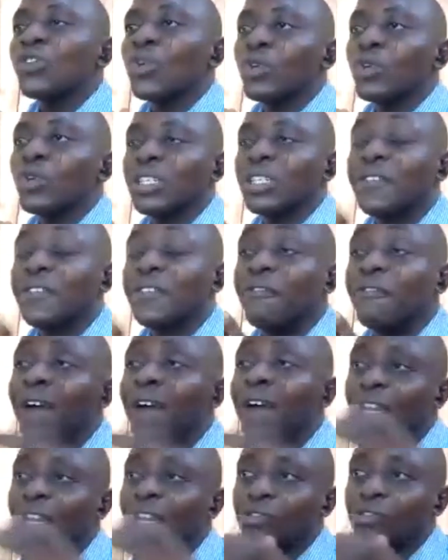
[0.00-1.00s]
So
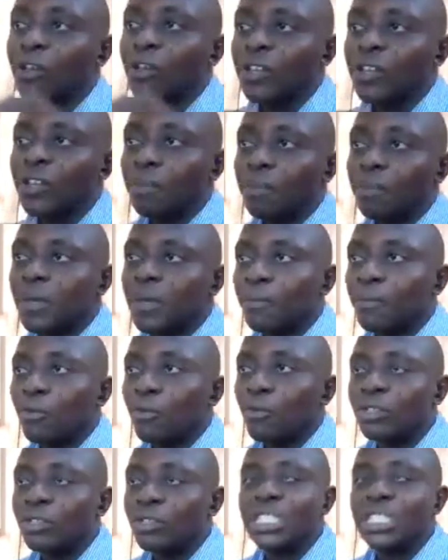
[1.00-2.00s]
the values of the
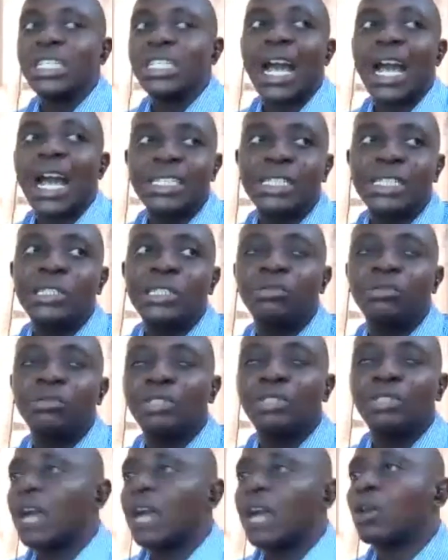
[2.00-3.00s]
people, the
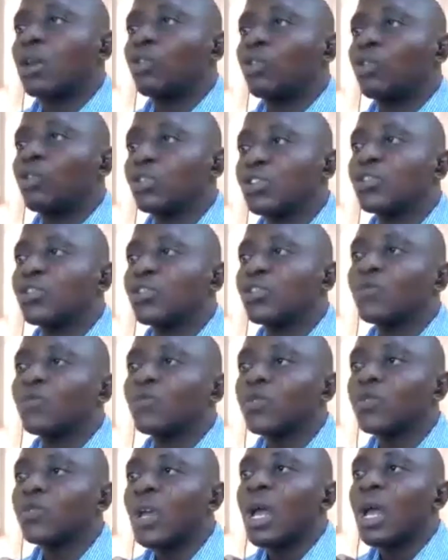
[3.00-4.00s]
attitude, their
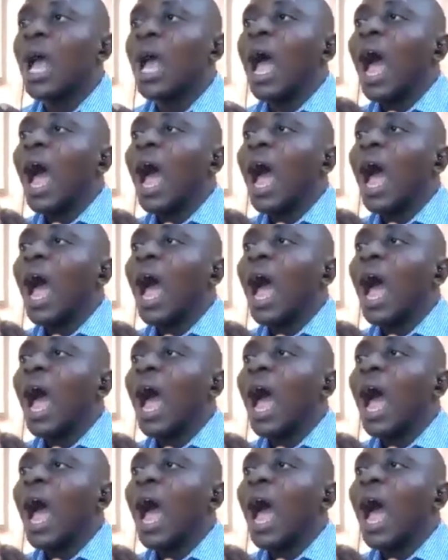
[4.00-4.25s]
consumes